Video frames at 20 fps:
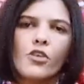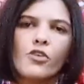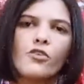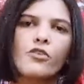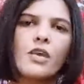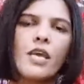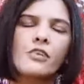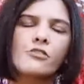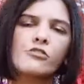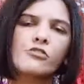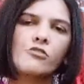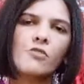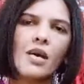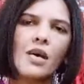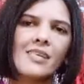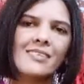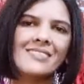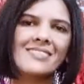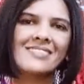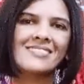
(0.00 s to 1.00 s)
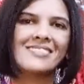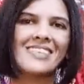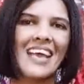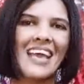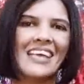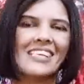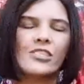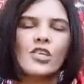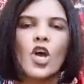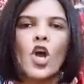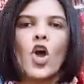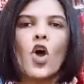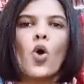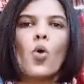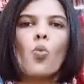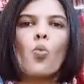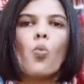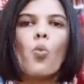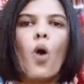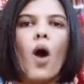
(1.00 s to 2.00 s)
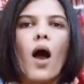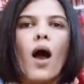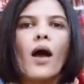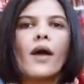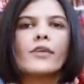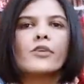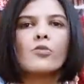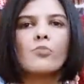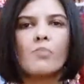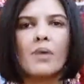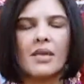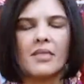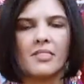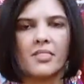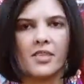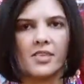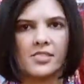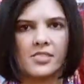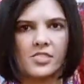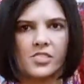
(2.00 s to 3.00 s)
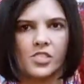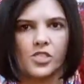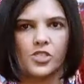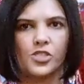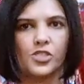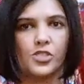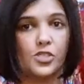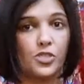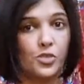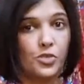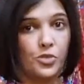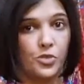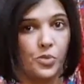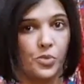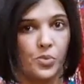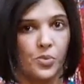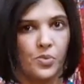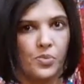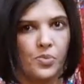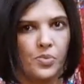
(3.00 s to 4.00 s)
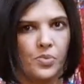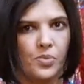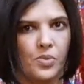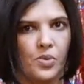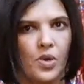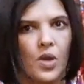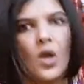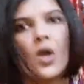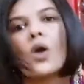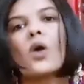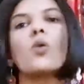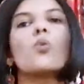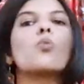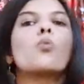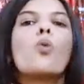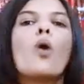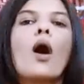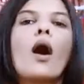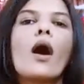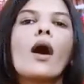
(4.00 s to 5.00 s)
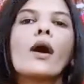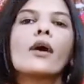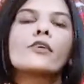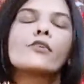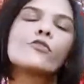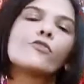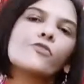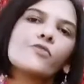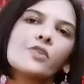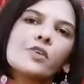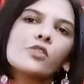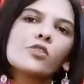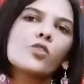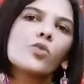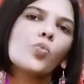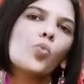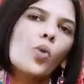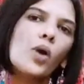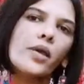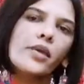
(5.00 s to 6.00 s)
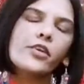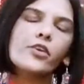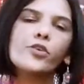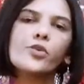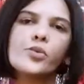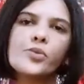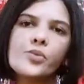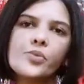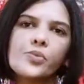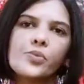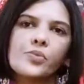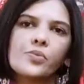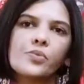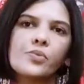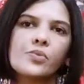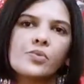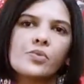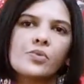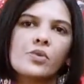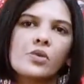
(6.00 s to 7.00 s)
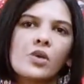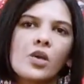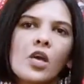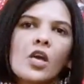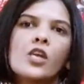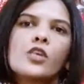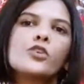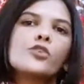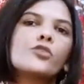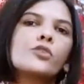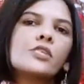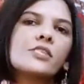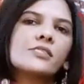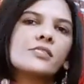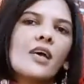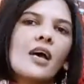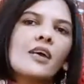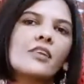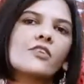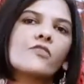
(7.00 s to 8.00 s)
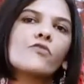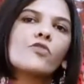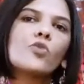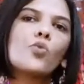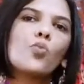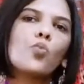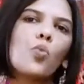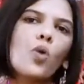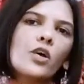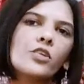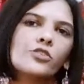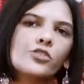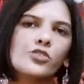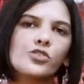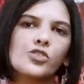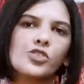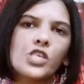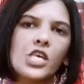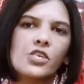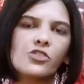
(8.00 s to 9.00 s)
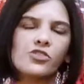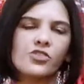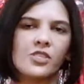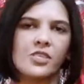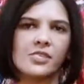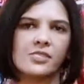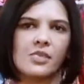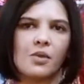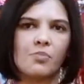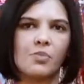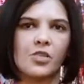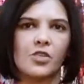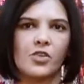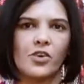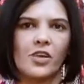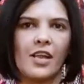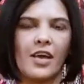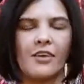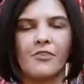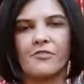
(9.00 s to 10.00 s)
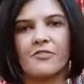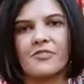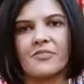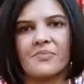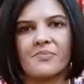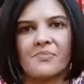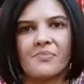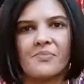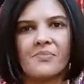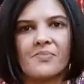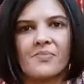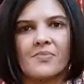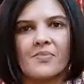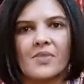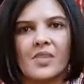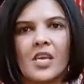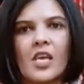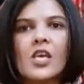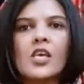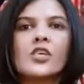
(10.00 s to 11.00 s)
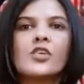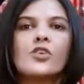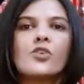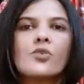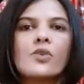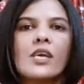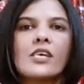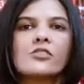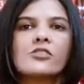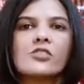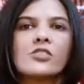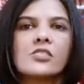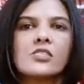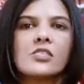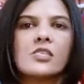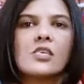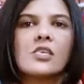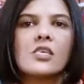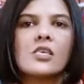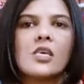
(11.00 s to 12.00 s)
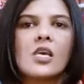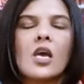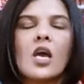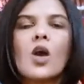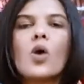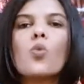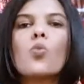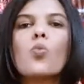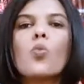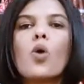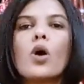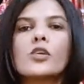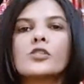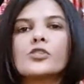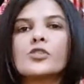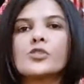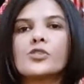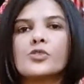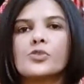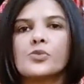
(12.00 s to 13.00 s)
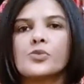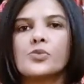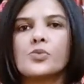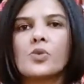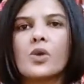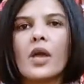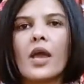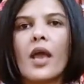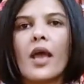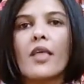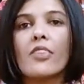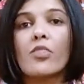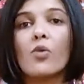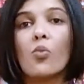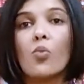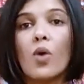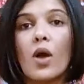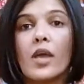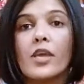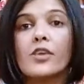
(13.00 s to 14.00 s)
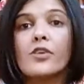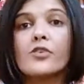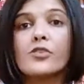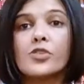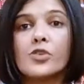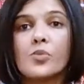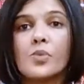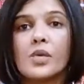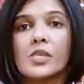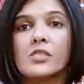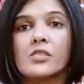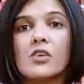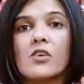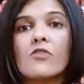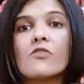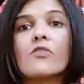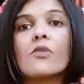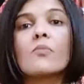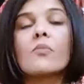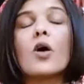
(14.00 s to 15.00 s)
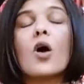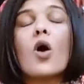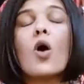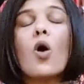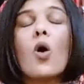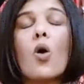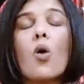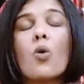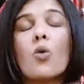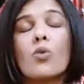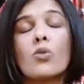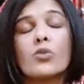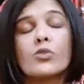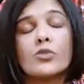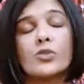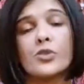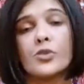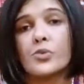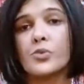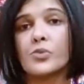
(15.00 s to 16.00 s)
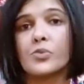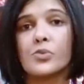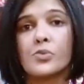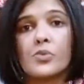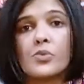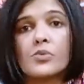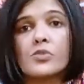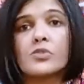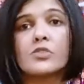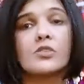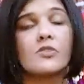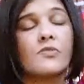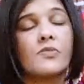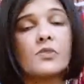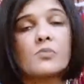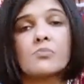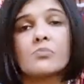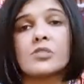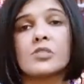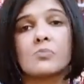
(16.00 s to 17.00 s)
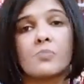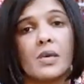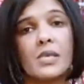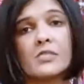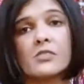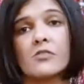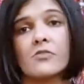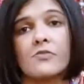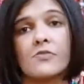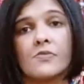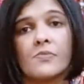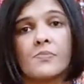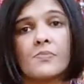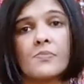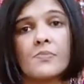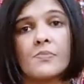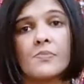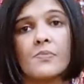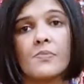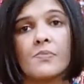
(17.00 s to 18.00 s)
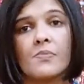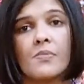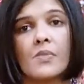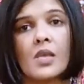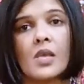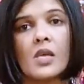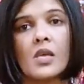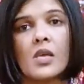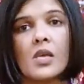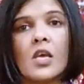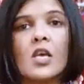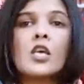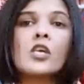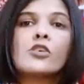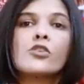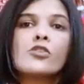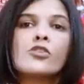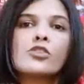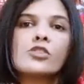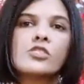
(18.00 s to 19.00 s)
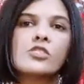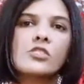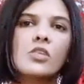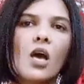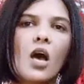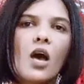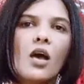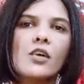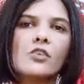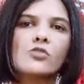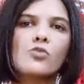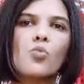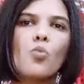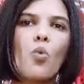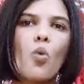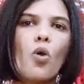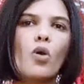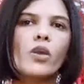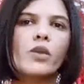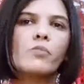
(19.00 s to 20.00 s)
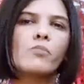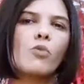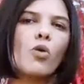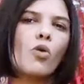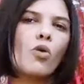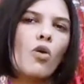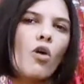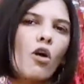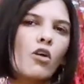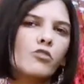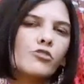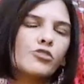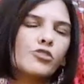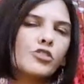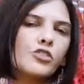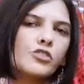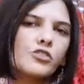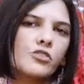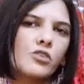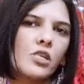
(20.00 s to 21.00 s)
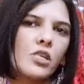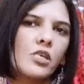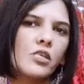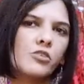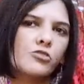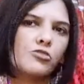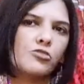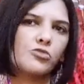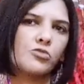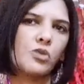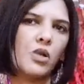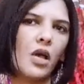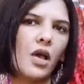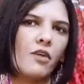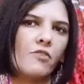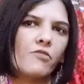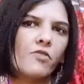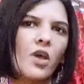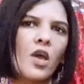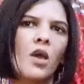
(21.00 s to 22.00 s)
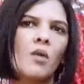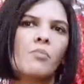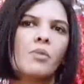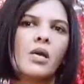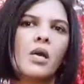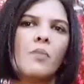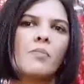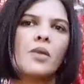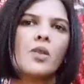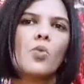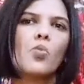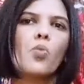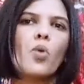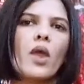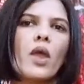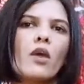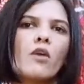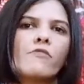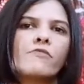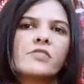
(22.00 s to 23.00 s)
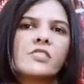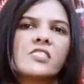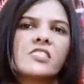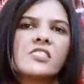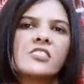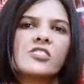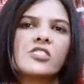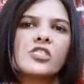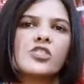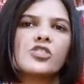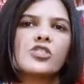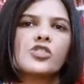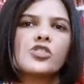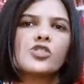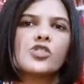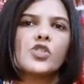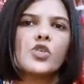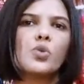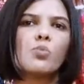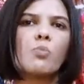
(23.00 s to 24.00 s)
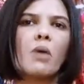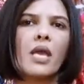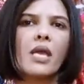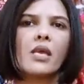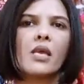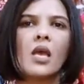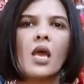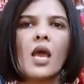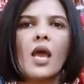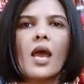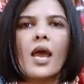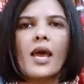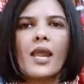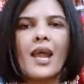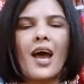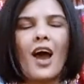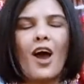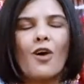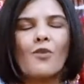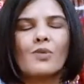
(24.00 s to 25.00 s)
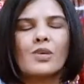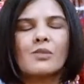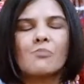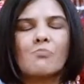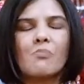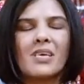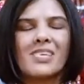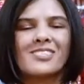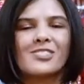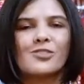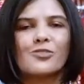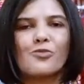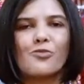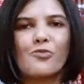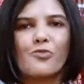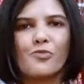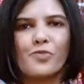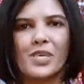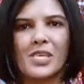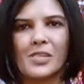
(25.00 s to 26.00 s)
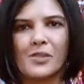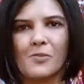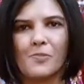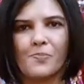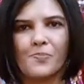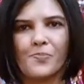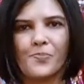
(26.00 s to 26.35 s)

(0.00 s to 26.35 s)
You get to understand why you make the decisions you do, why you feel the way you do. You decide if you want to change things up in your life. You get to see what you do and the way you do it from a whole new different perspective. You start walking more consciously through life, becoming aware of the decisions you make and how it makes you feel.